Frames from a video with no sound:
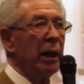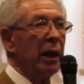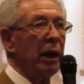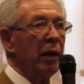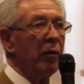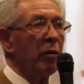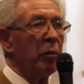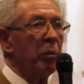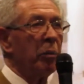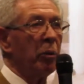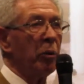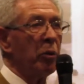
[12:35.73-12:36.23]

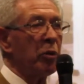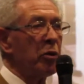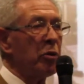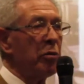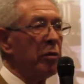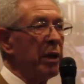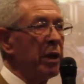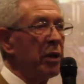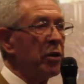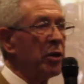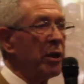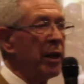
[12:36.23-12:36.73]
Liverpool
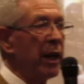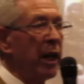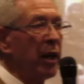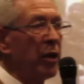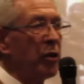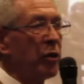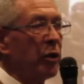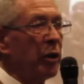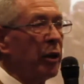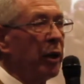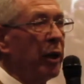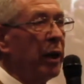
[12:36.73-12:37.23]
Street
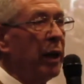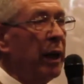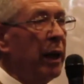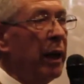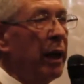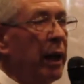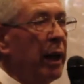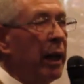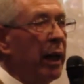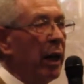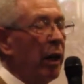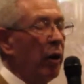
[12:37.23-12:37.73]
Station,
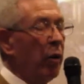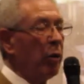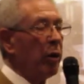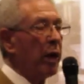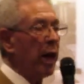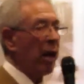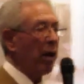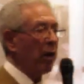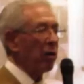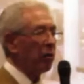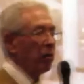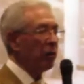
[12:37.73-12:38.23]
look
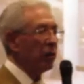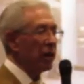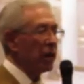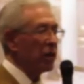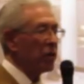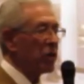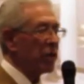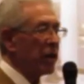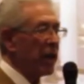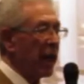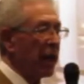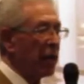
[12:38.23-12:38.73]
out for
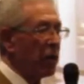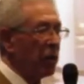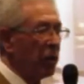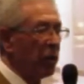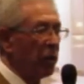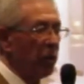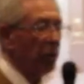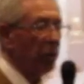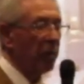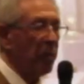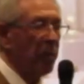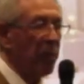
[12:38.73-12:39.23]
this
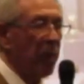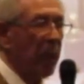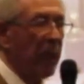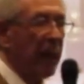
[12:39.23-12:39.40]
statue.